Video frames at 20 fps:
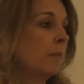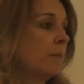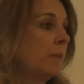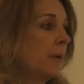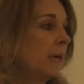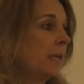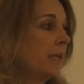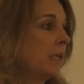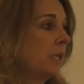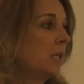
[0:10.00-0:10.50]

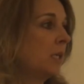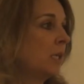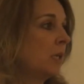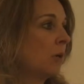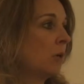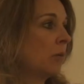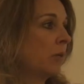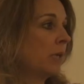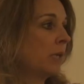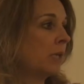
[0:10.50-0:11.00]
but
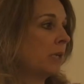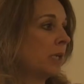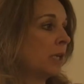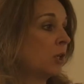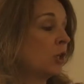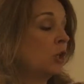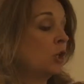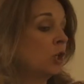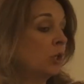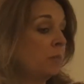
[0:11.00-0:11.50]

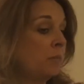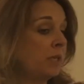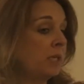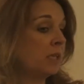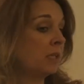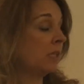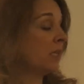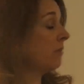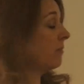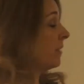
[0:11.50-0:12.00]
it could be
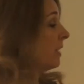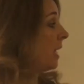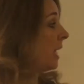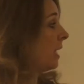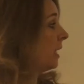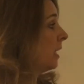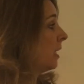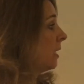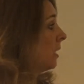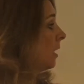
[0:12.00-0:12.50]

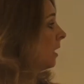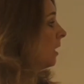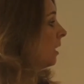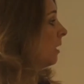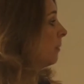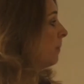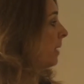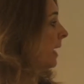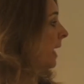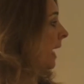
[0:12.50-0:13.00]
alleviated
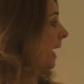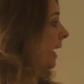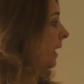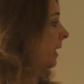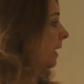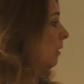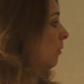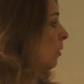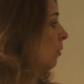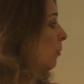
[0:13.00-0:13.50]
by
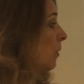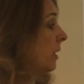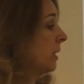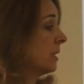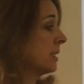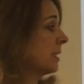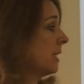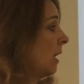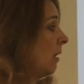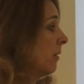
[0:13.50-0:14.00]
adding what we
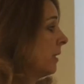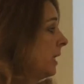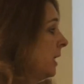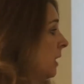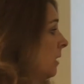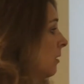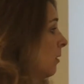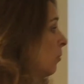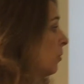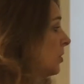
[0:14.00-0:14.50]
sell
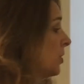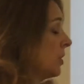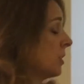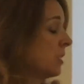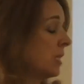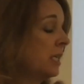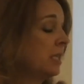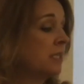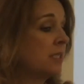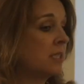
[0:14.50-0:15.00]
here, which
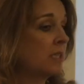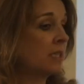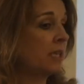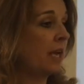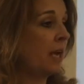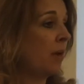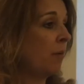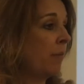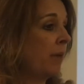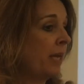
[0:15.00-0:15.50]
is Instant
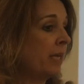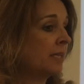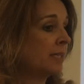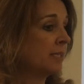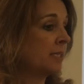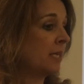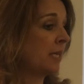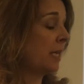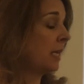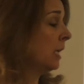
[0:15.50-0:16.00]

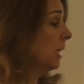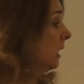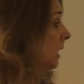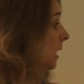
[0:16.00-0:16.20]
CalMag-C.